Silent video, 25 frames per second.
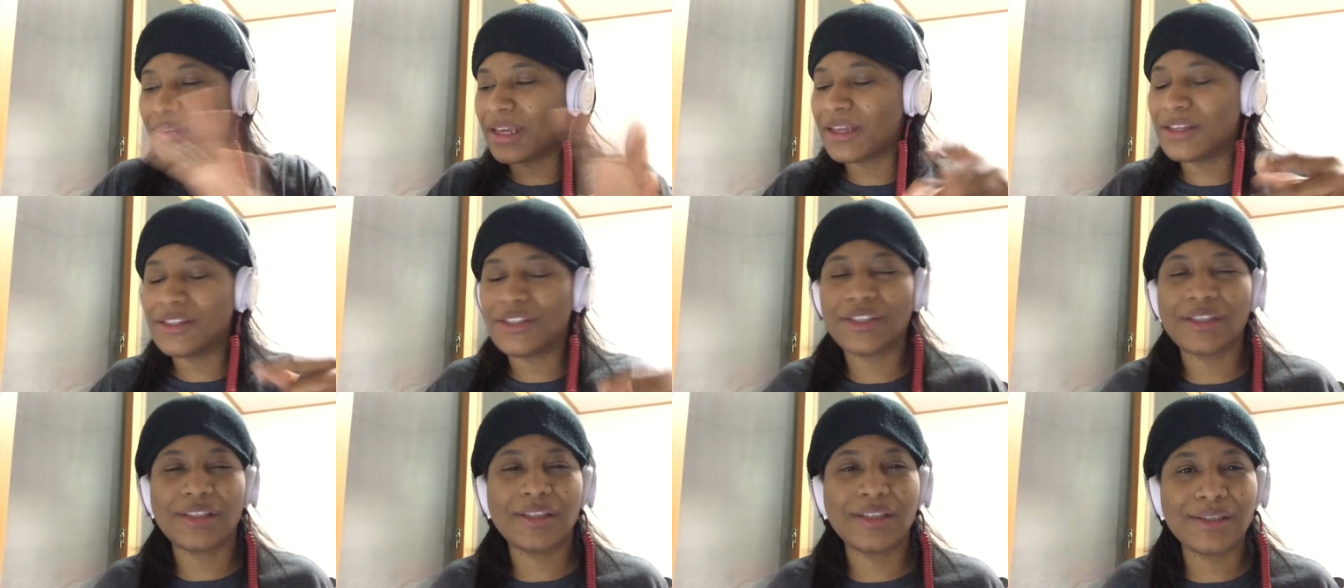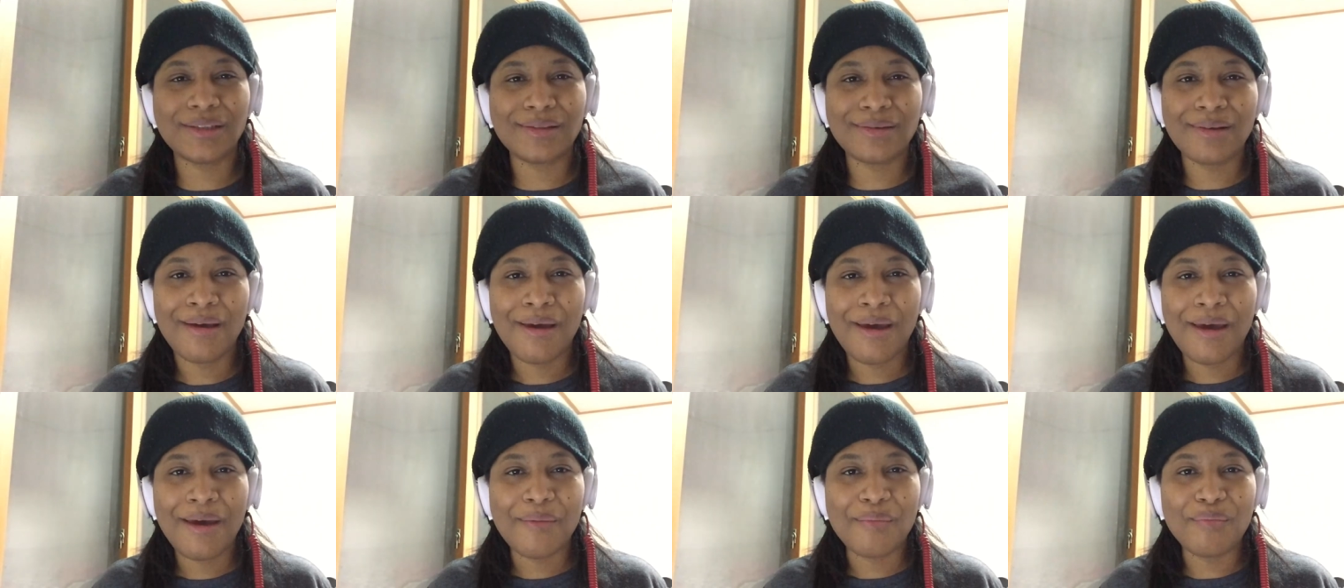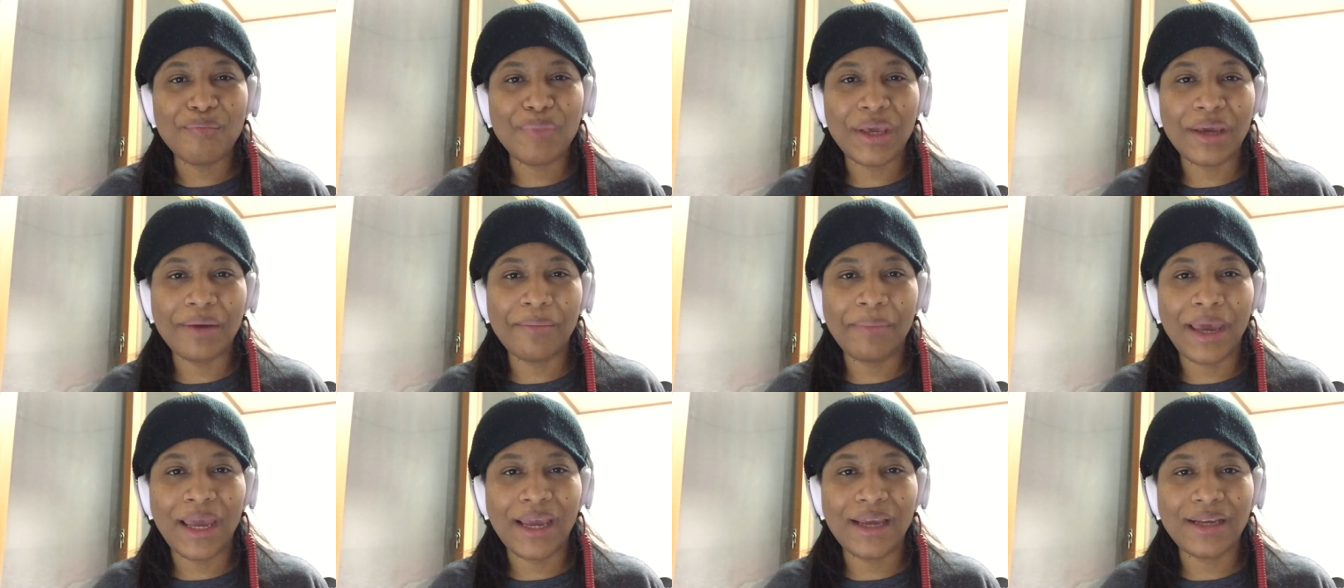and just
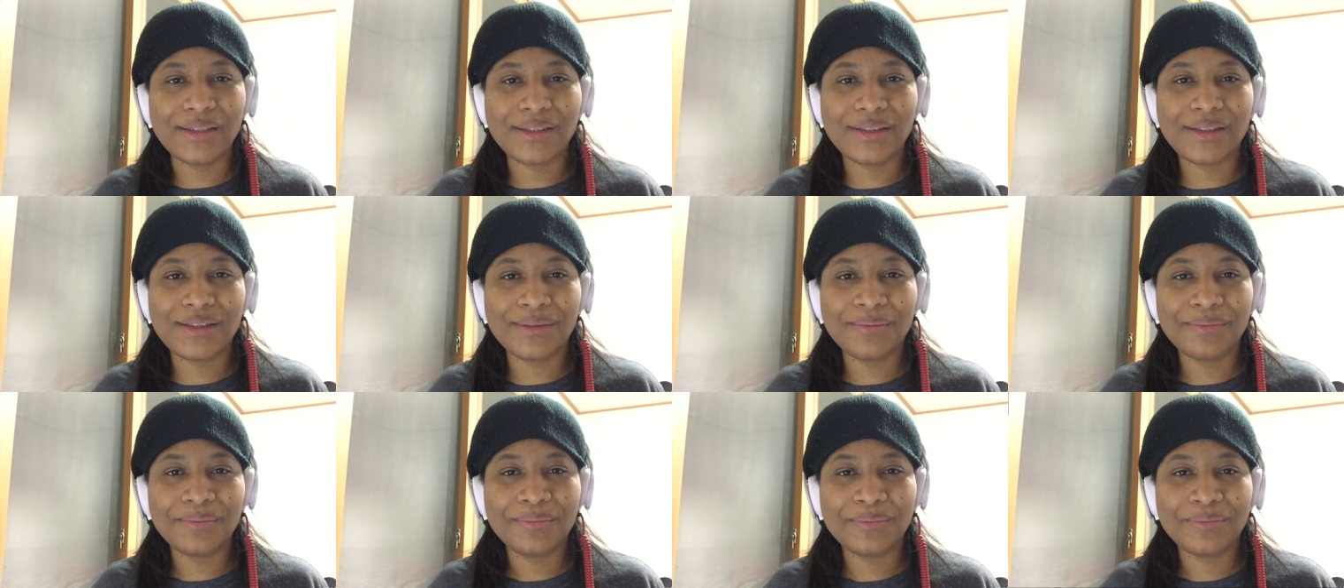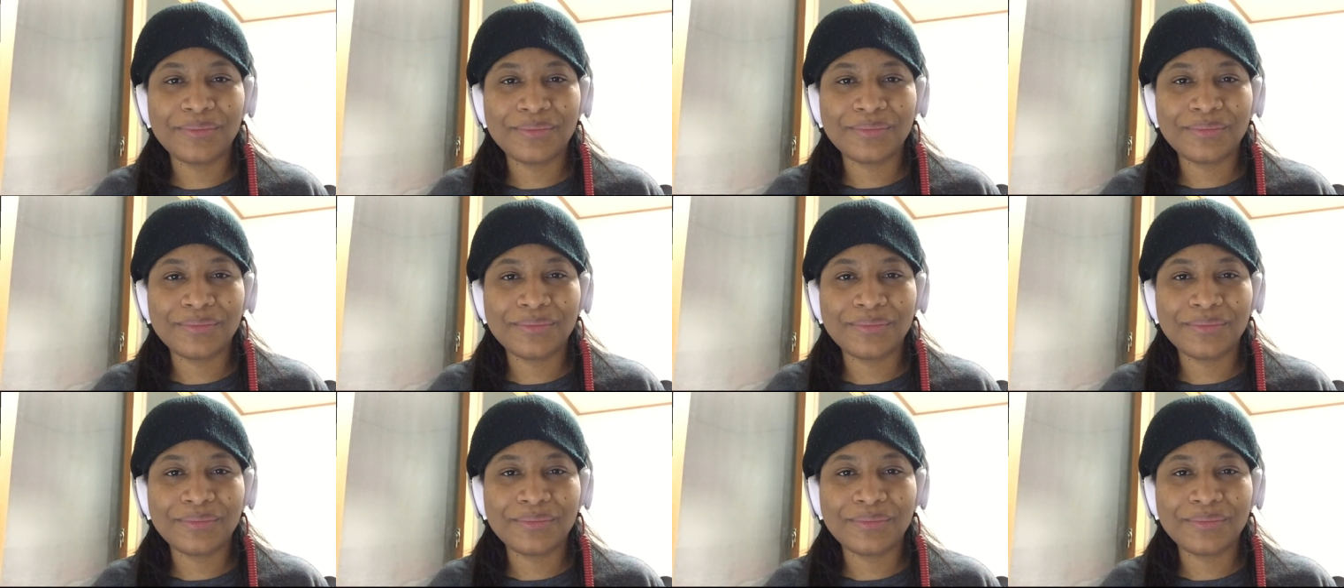be amazed.